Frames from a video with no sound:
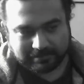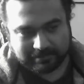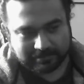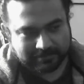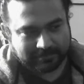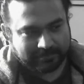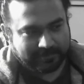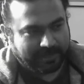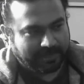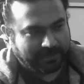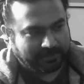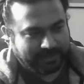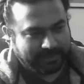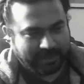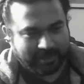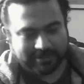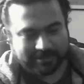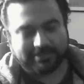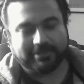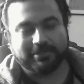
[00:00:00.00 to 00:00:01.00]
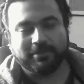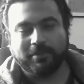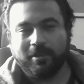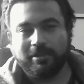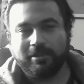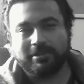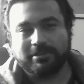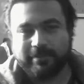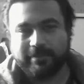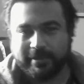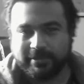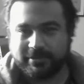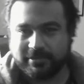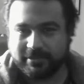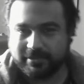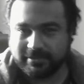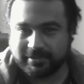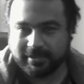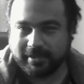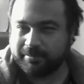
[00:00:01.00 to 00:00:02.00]
the answer to all these questions
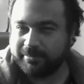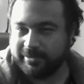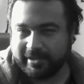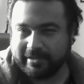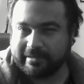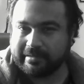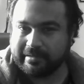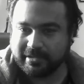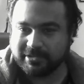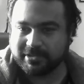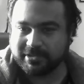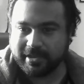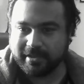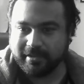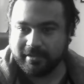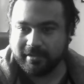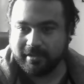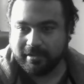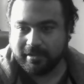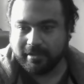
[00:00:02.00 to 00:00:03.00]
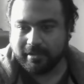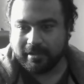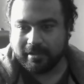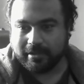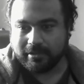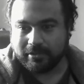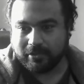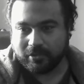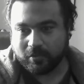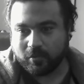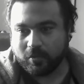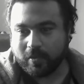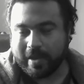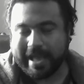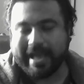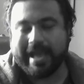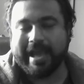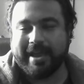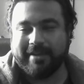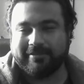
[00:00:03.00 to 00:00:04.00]
are pretty cliche. You
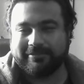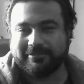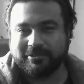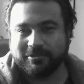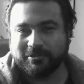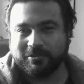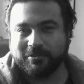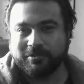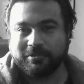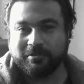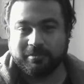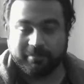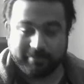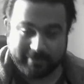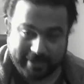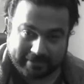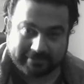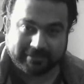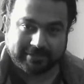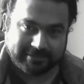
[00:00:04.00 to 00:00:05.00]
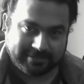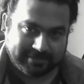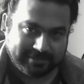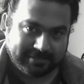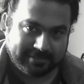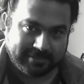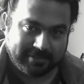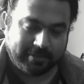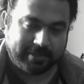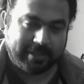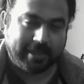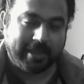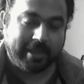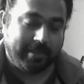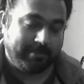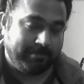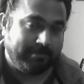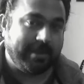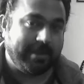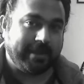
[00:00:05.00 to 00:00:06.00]
have to practice, okay, and
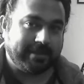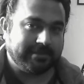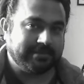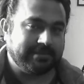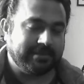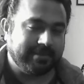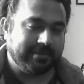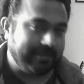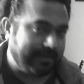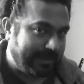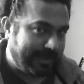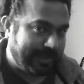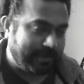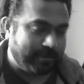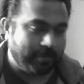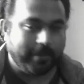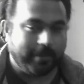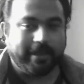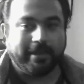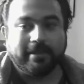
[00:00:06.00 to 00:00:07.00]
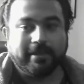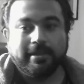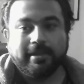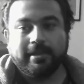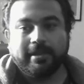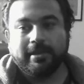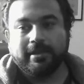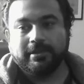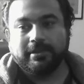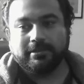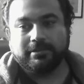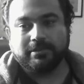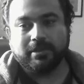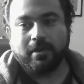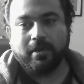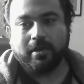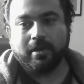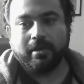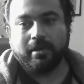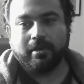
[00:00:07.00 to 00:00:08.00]
practice in the correct way.
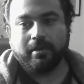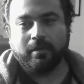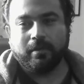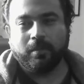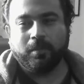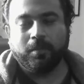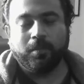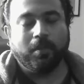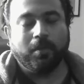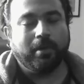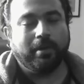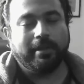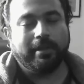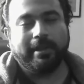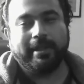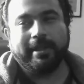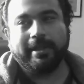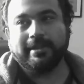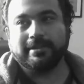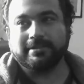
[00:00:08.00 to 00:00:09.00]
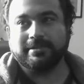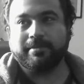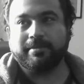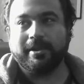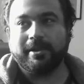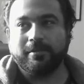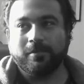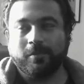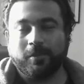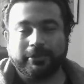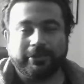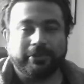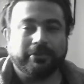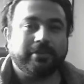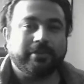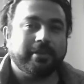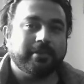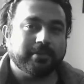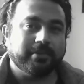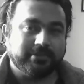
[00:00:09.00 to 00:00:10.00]
So it doesn't matter what you're
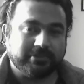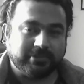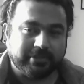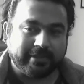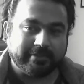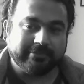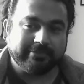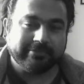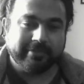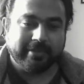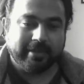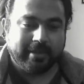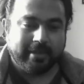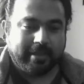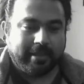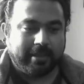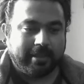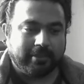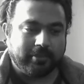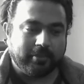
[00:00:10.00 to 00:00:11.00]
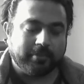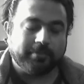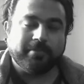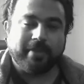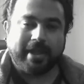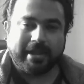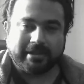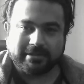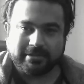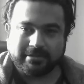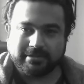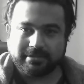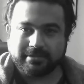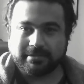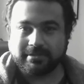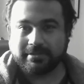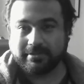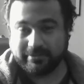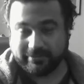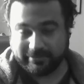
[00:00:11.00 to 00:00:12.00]
trying to achieve. You
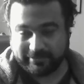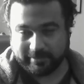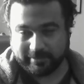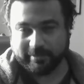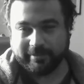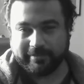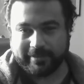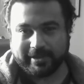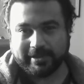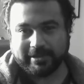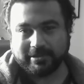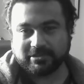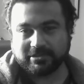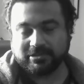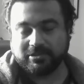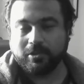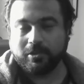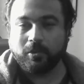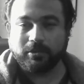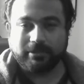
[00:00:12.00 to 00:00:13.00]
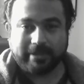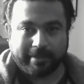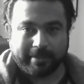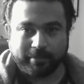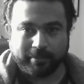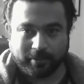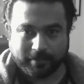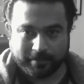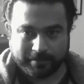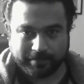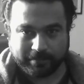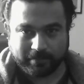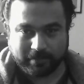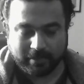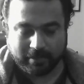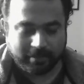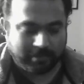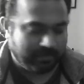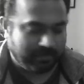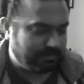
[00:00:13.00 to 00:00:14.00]
practice from a very slow tempo.
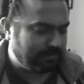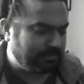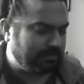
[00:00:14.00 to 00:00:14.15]
You